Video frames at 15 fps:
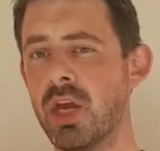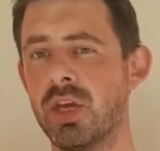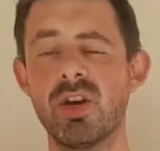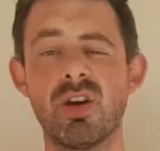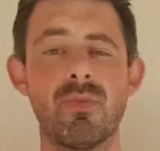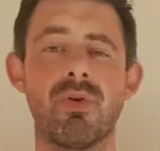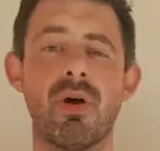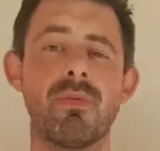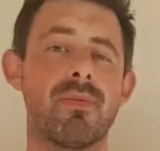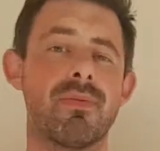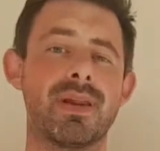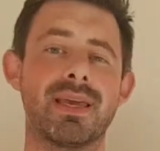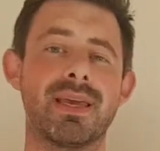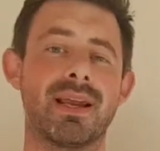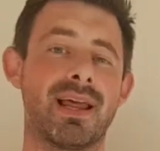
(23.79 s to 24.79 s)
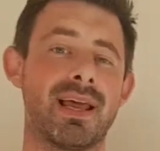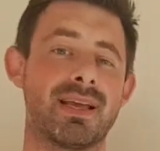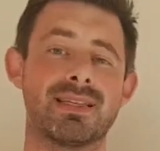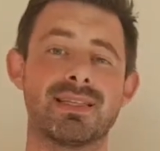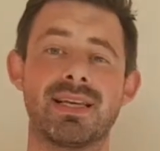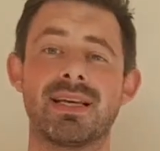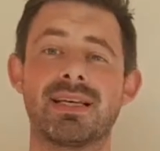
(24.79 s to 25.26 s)
You could probably
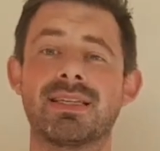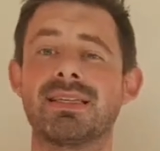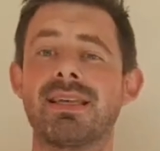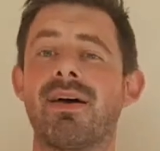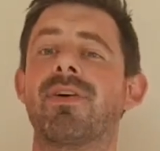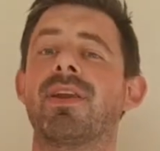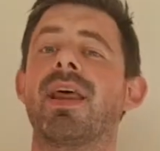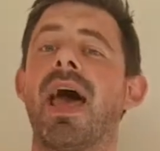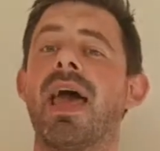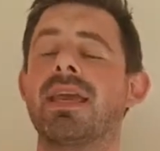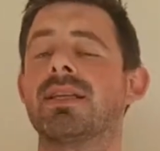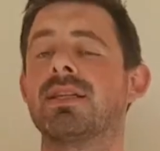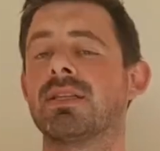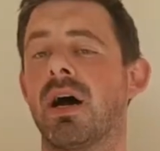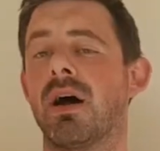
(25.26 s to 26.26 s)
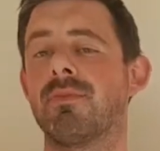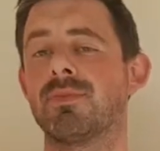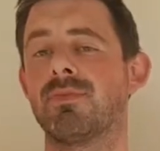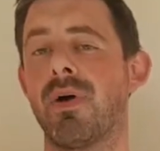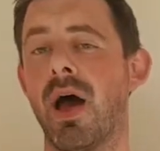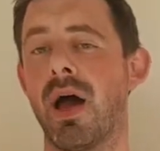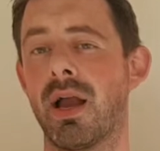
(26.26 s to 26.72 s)
click 6, 7, 8 times
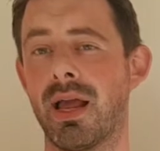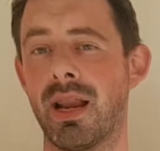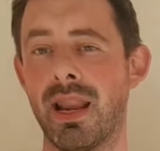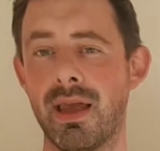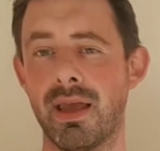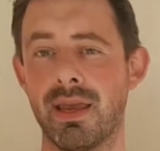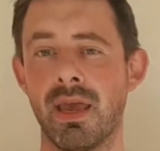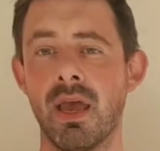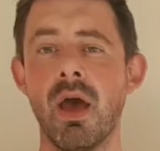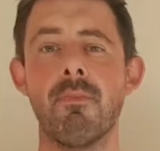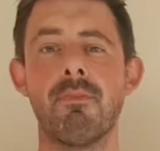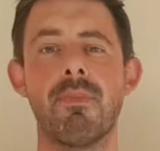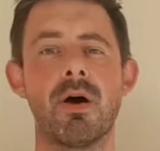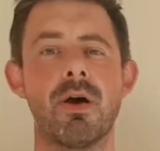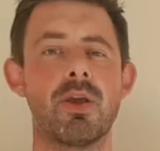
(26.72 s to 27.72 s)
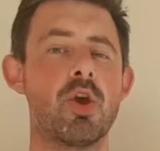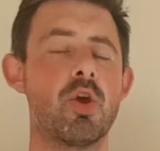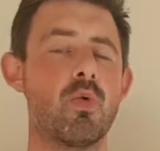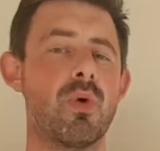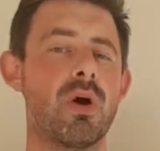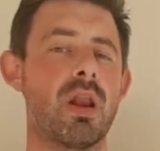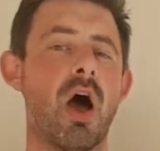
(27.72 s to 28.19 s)
per click, but
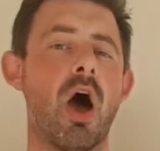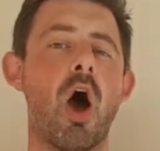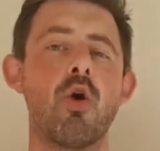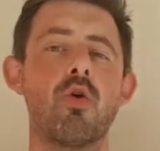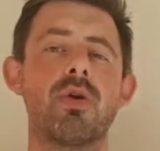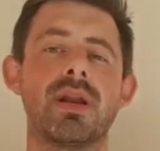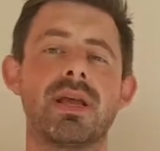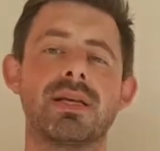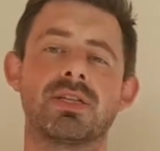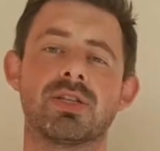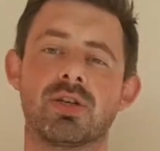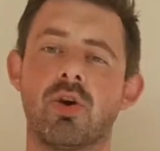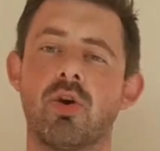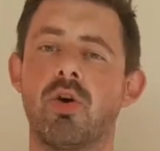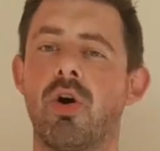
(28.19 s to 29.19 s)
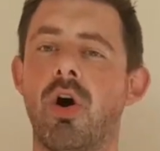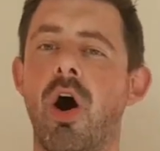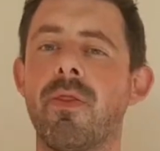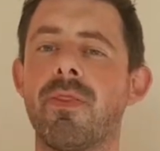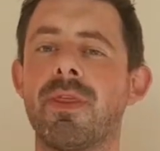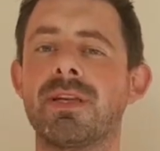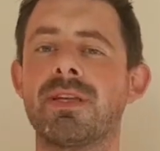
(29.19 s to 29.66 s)
you will only score
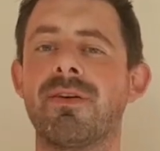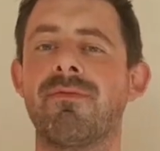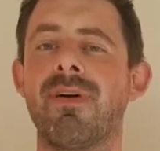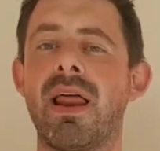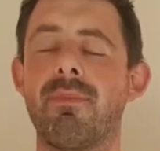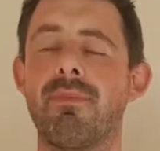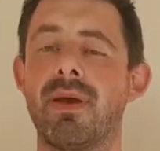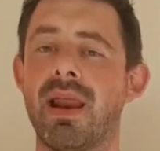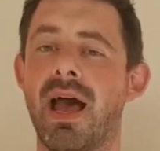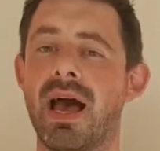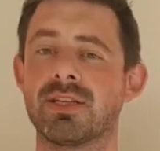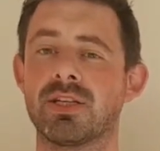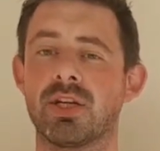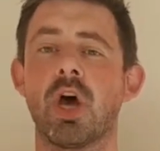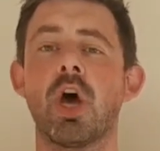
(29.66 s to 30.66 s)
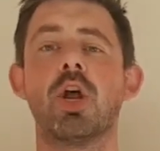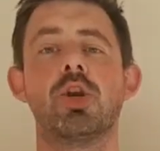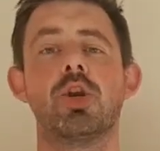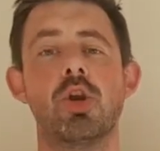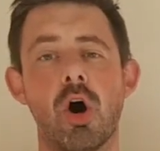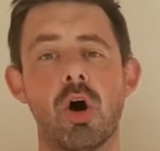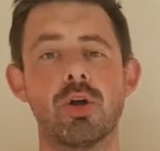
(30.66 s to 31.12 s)
on the developing hazard,
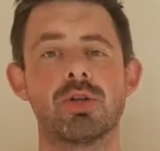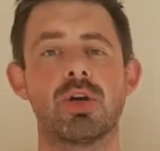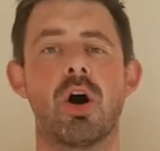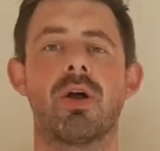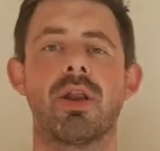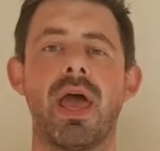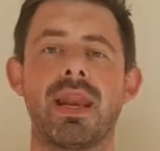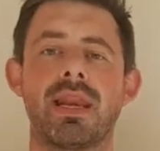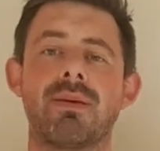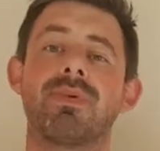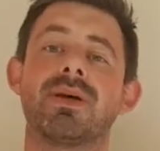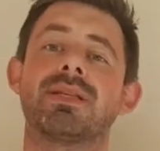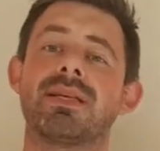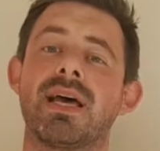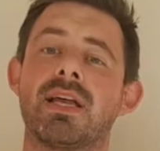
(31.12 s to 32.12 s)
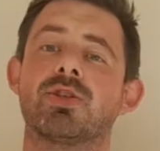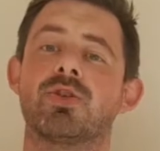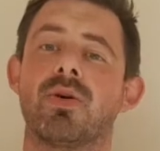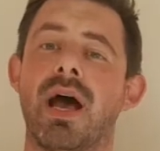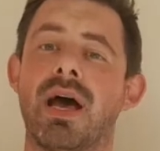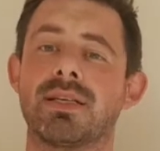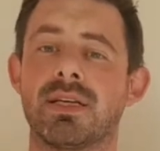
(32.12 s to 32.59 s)
not on any
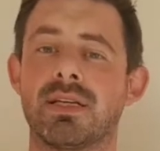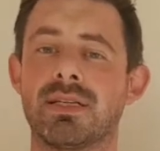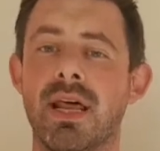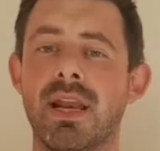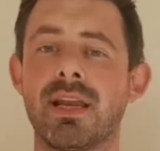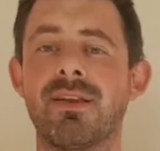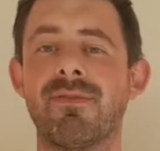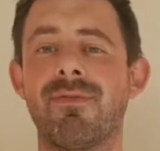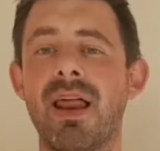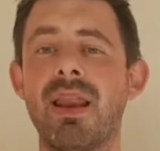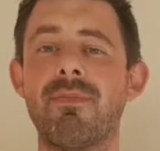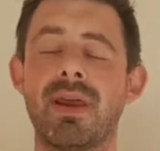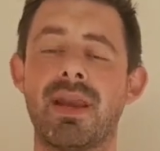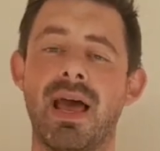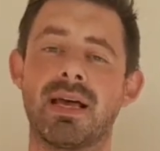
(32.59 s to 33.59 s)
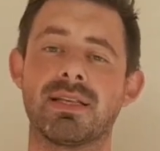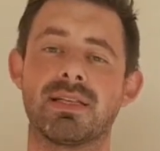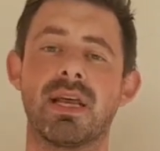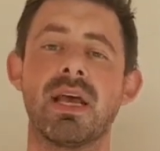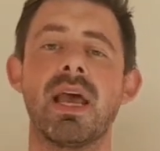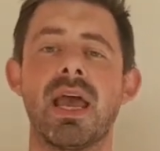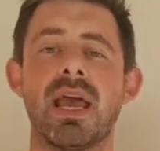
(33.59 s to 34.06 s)
potential hazards. And a developing
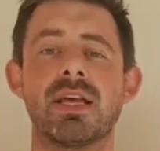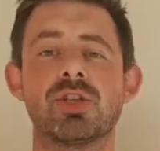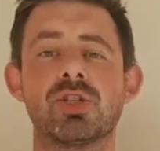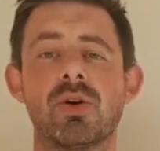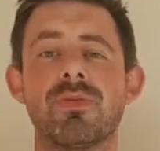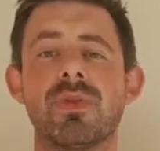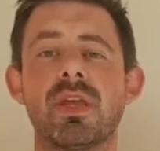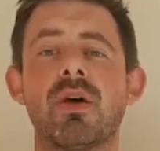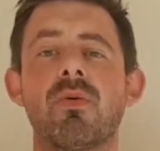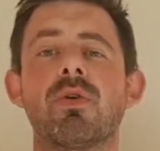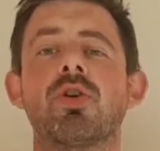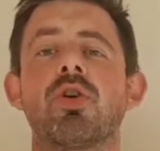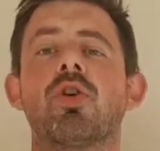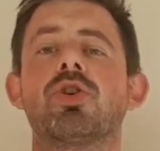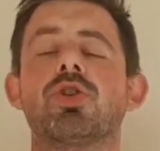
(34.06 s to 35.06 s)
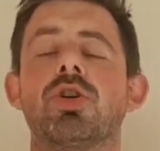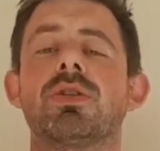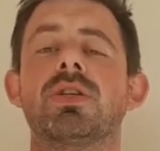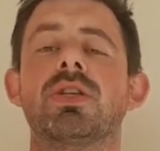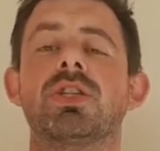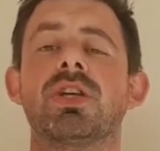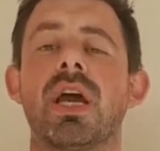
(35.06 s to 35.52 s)
hazard is something that would cause you
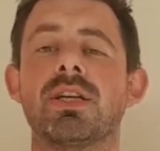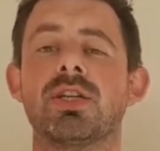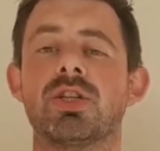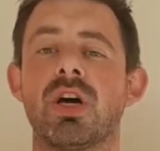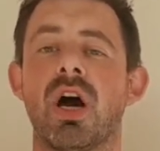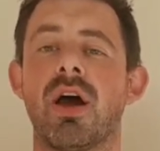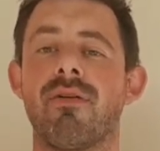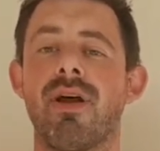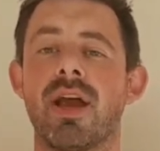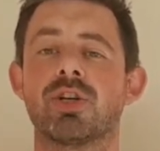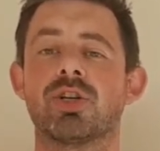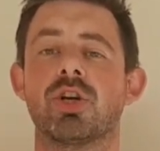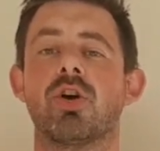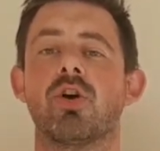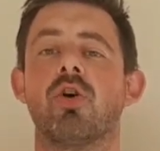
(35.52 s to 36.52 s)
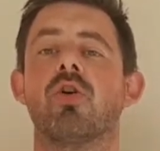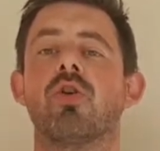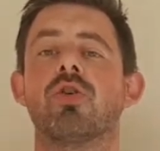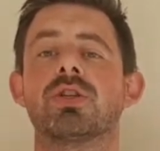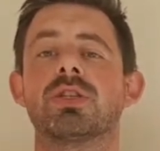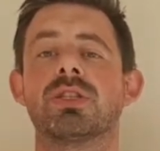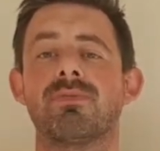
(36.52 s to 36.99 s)
to change direction
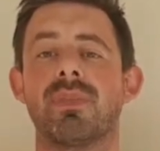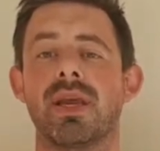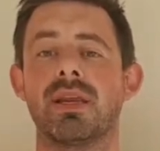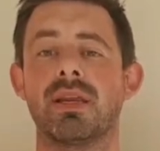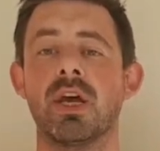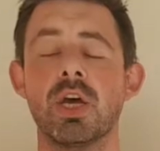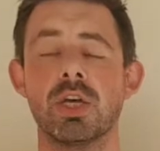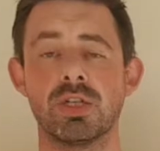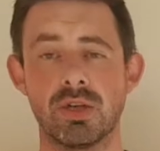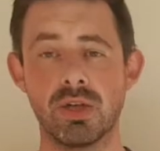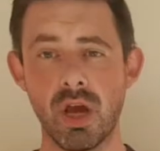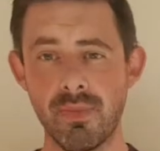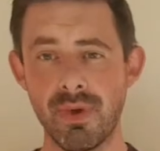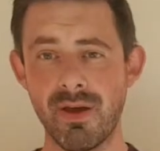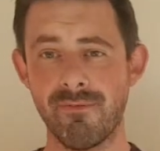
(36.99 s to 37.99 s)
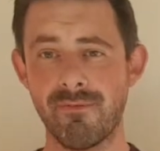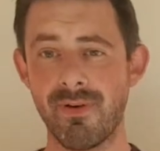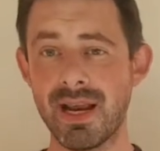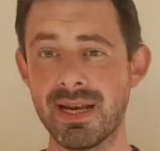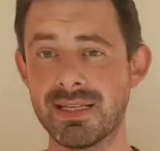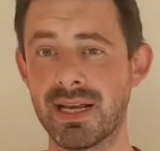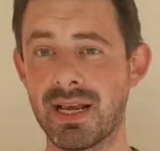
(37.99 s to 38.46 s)
or speed. So don't be
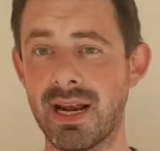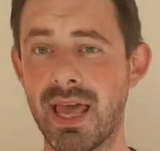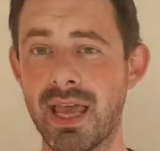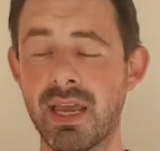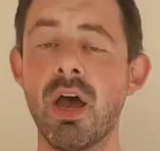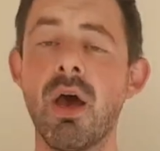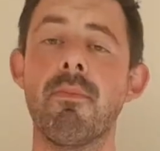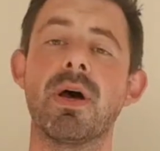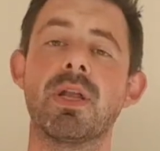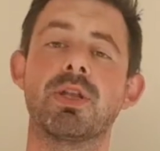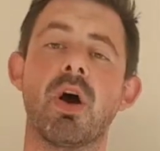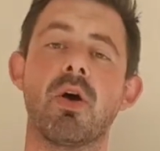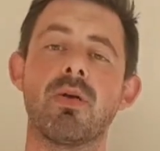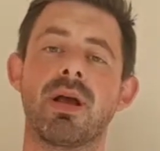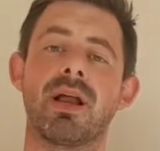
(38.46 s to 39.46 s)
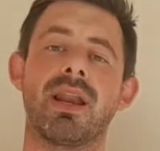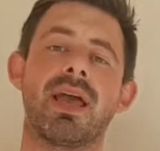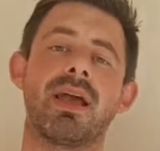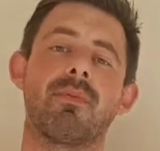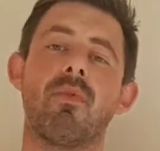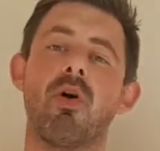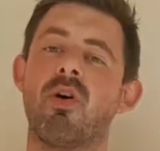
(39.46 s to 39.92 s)
afraid to click, but don't
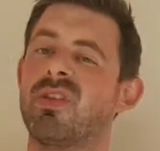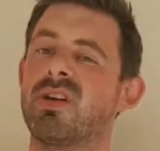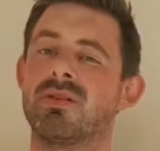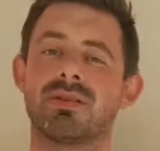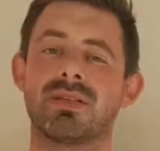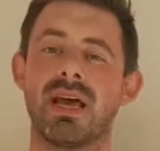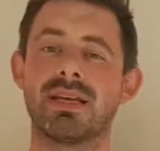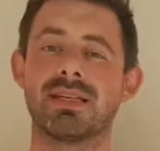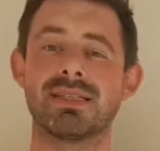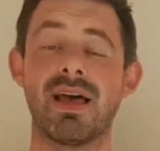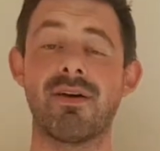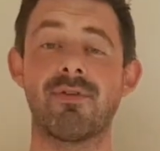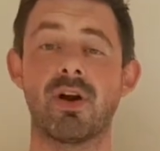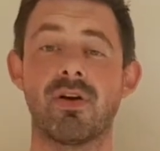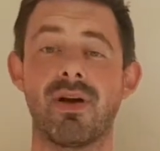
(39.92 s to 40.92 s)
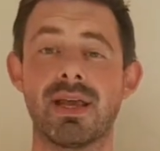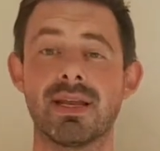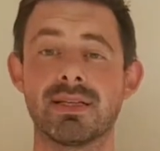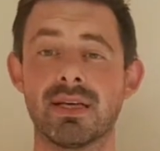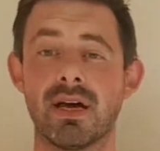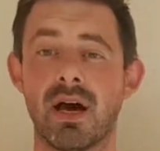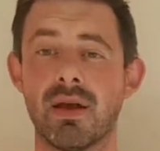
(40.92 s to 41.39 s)
click more than say 7 or
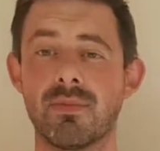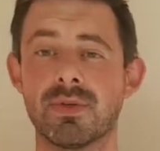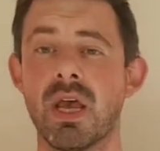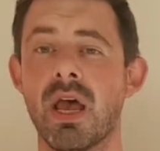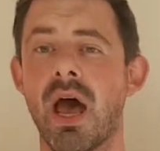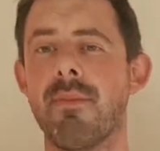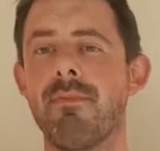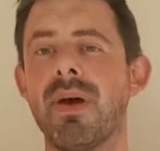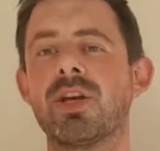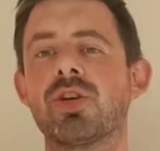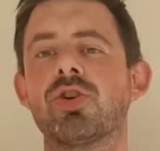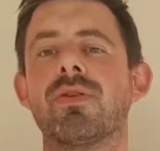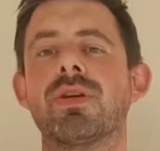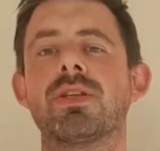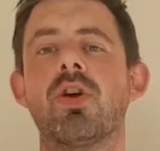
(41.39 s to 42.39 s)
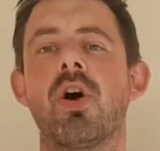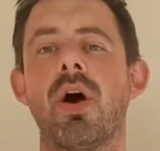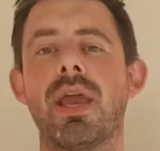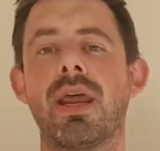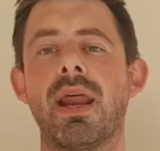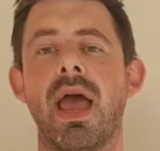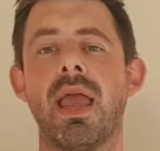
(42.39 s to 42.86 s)
8 times, and make sure it's
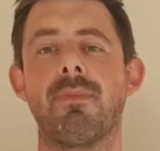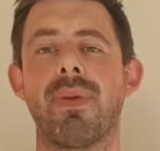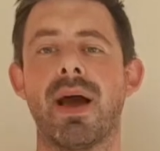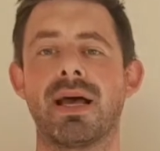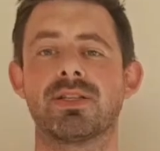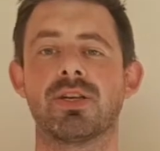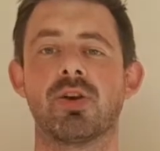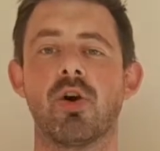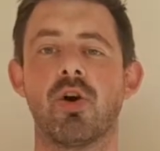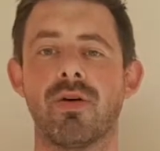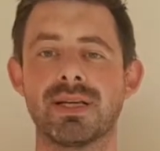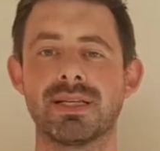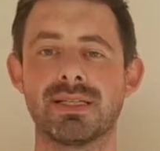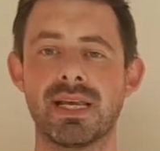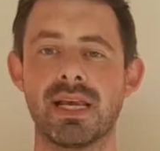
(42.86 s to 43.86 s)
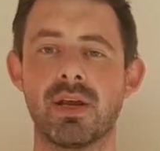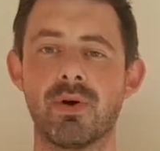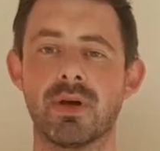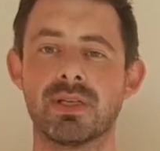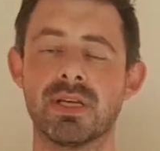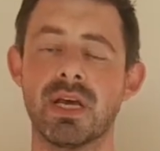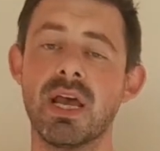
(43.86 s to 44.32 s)
not in a pattern or a
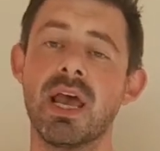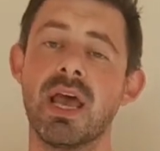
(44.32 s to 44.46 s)
sequence.